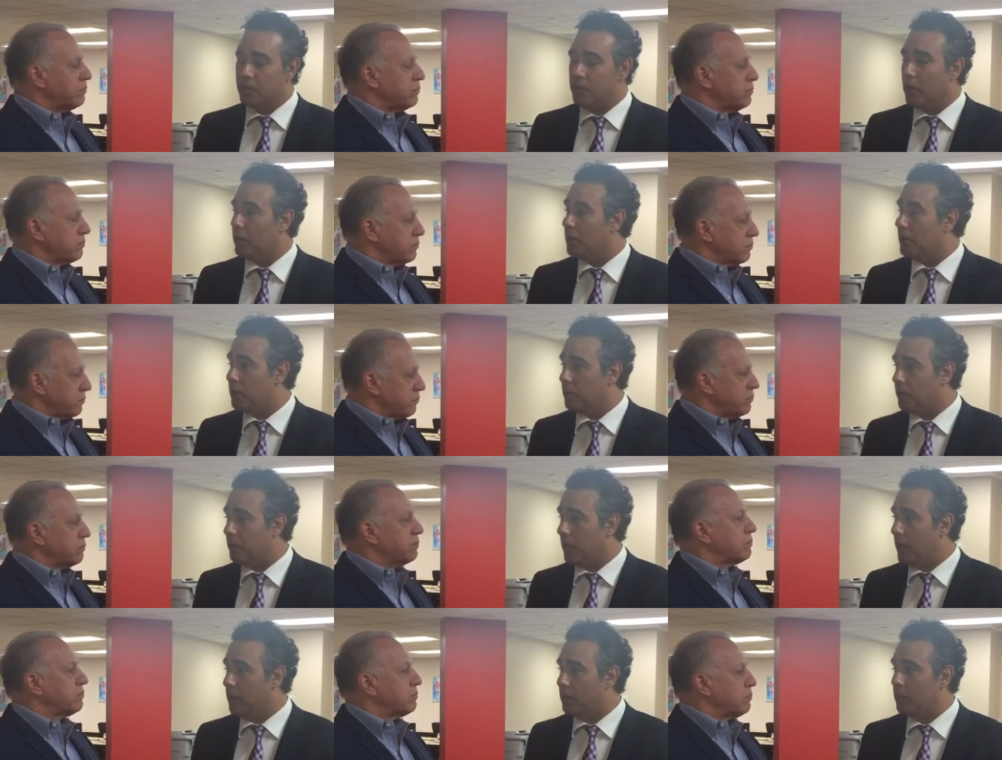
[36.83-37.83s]
Speaker 1: start a new
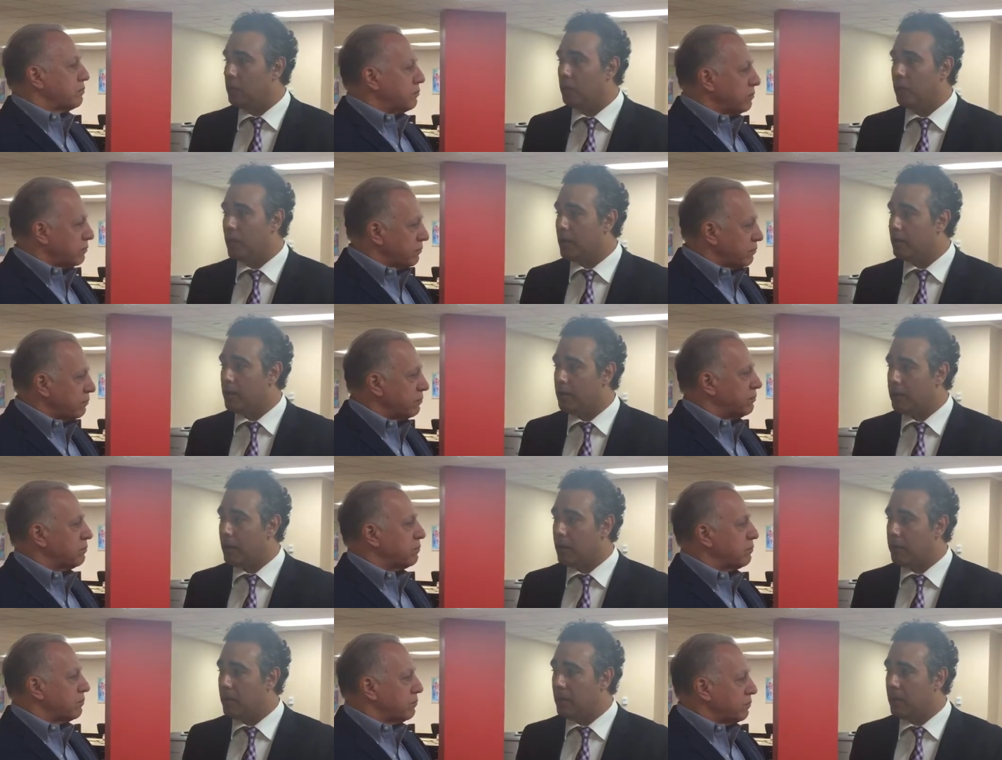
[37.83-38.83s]
fund, whatever it may
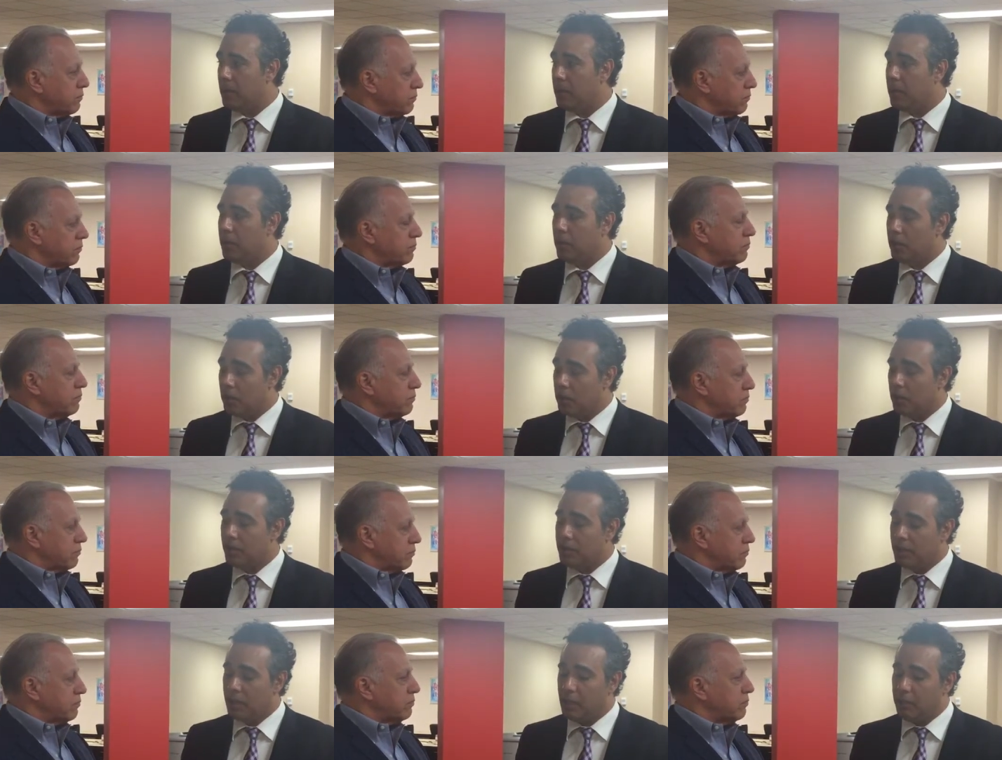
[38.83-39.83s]
be. You get
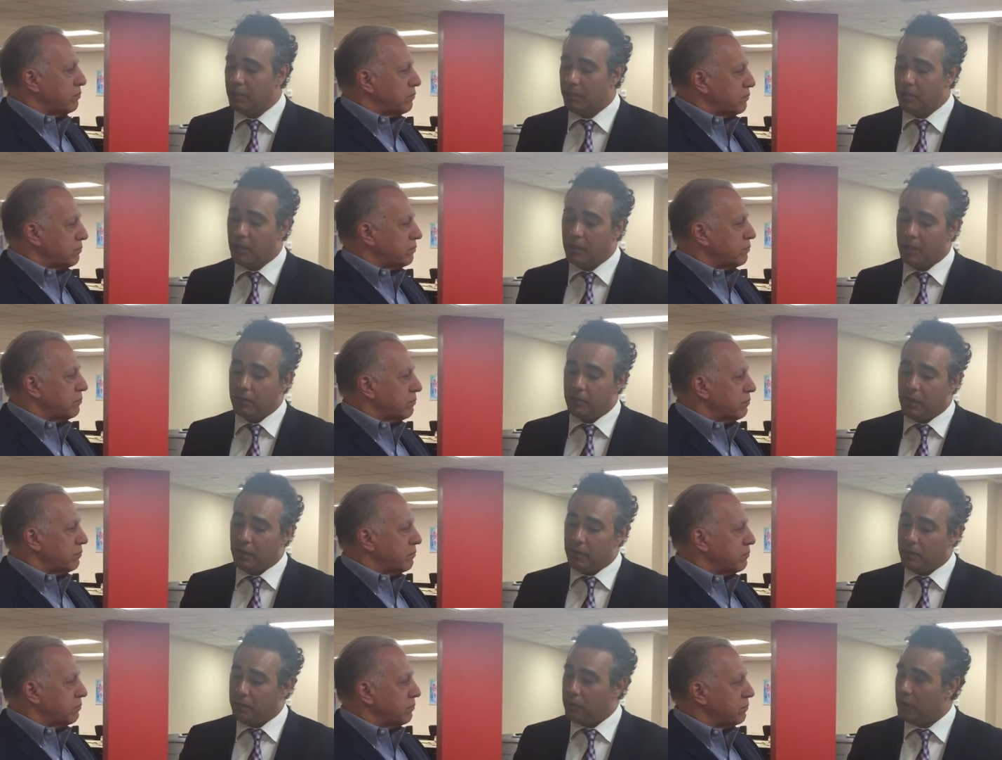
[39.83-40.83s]
to keep your money rather
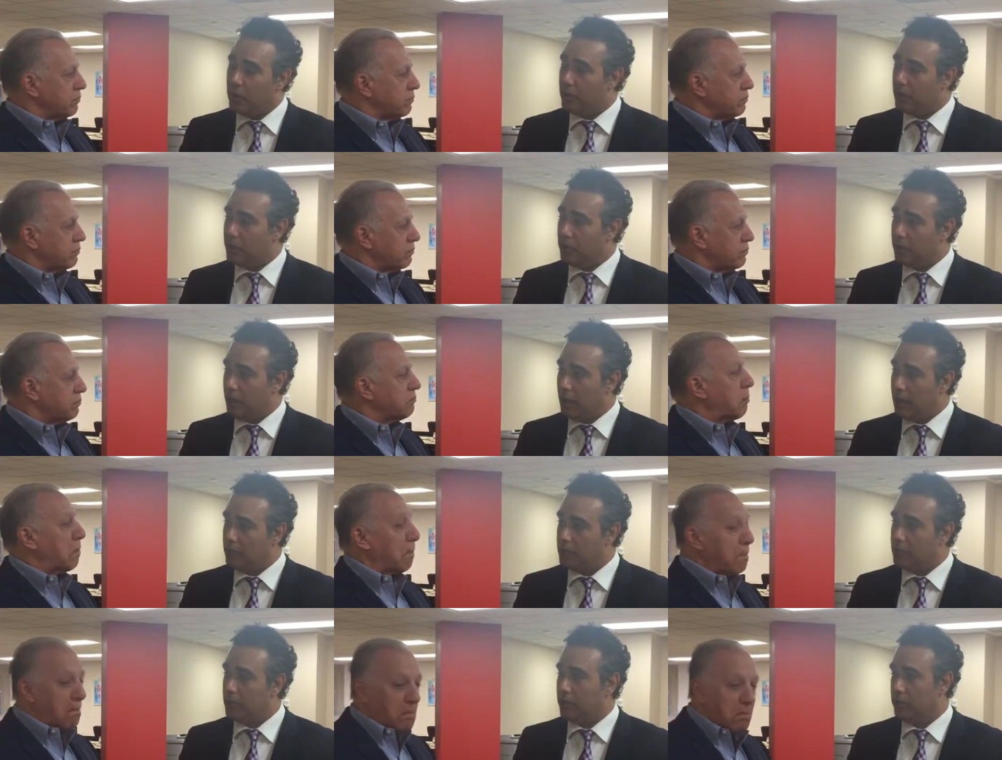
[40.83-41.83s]
than putting it in your
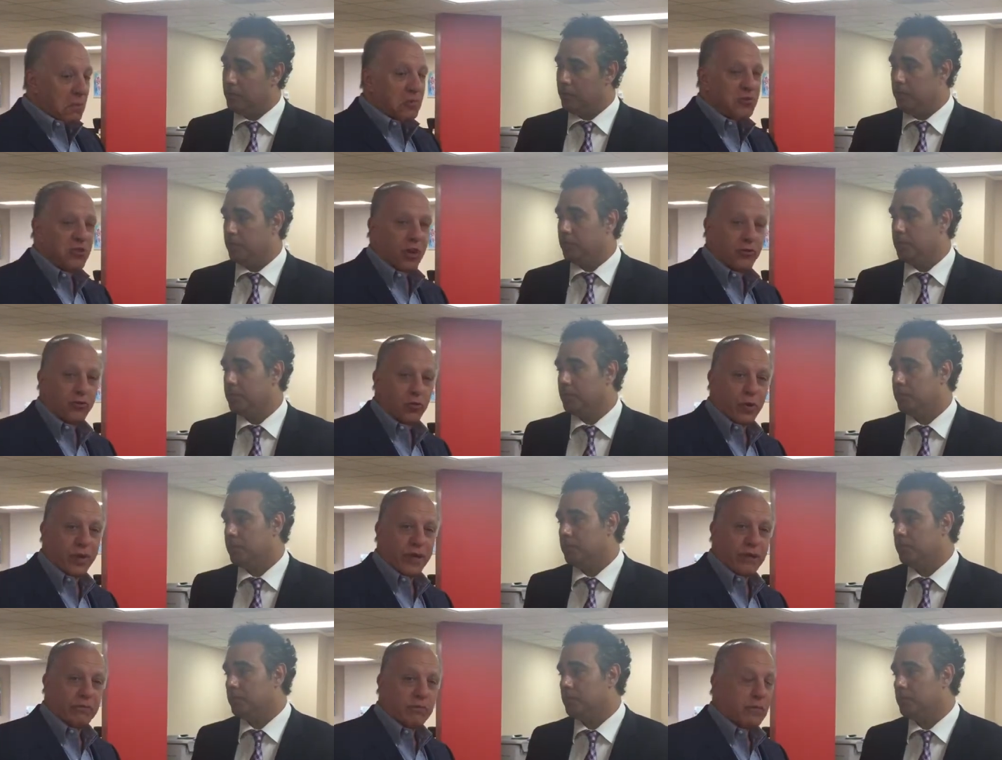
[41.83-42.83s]
house.
Speaker 2: Sounds
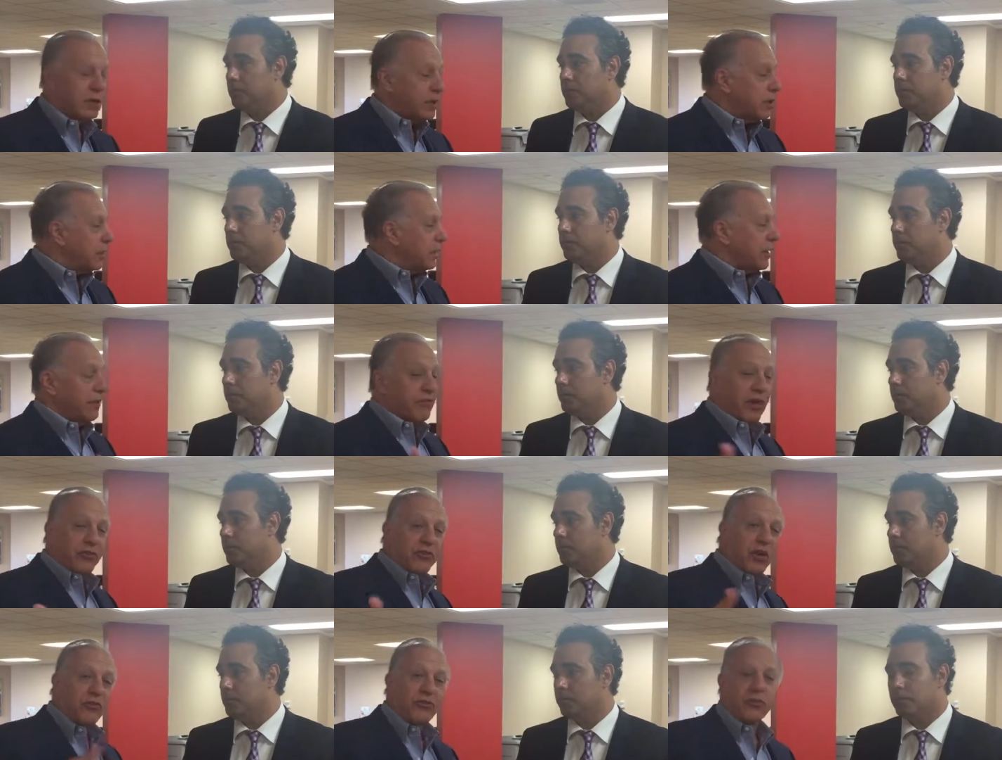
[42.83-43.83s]
great. If that
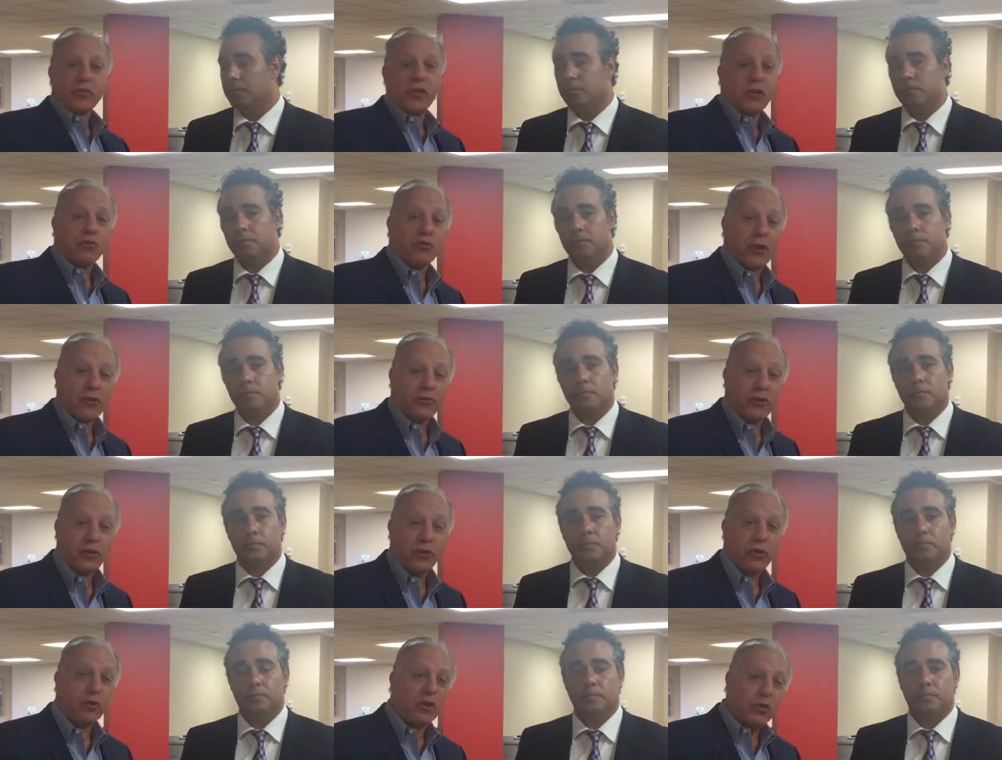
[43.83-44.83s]
sounds interesting to
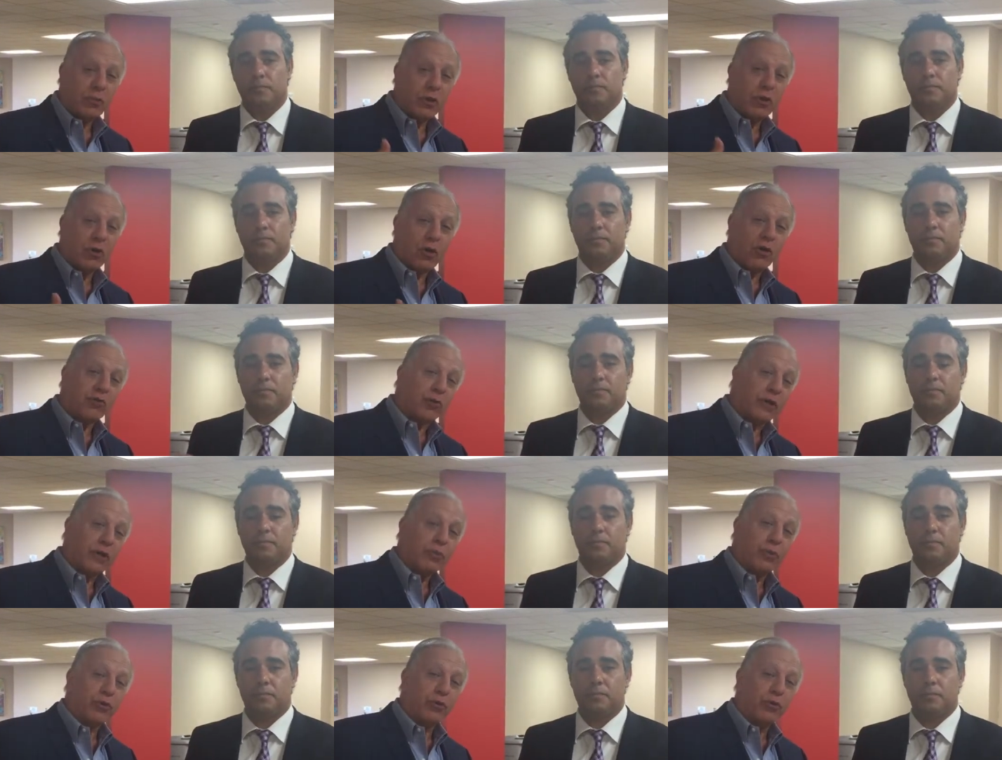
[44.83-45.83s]
you, give me a call so I
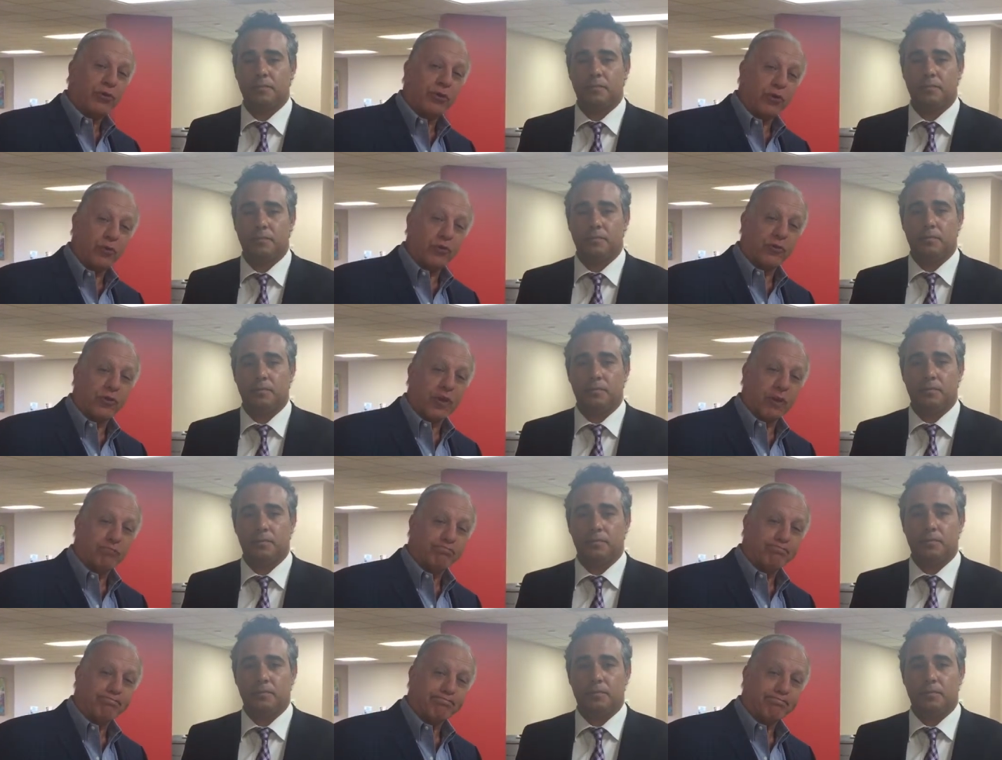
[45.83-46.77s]
can put you in touch with Sam.